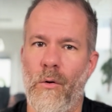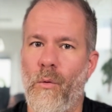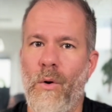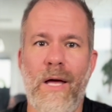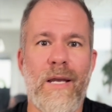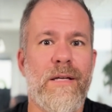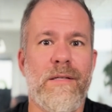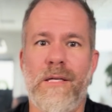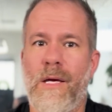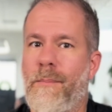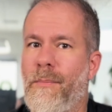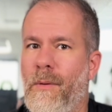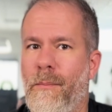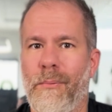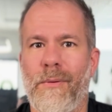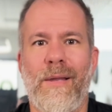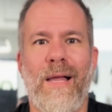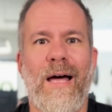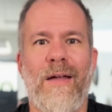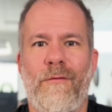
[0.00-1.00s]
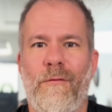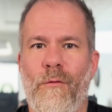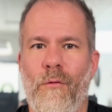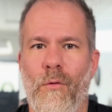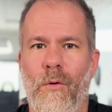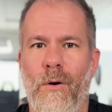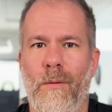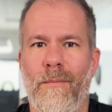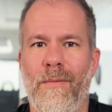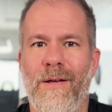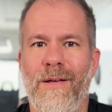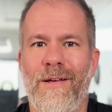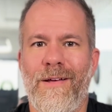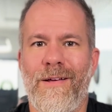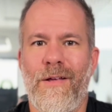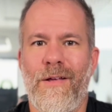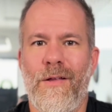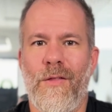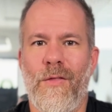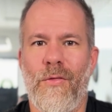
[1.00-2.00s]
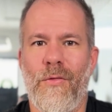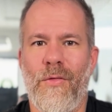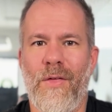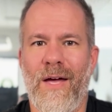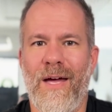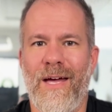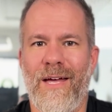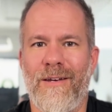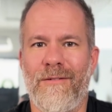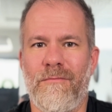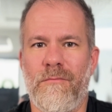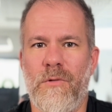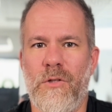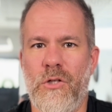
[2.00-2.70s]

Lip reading: any type of platform that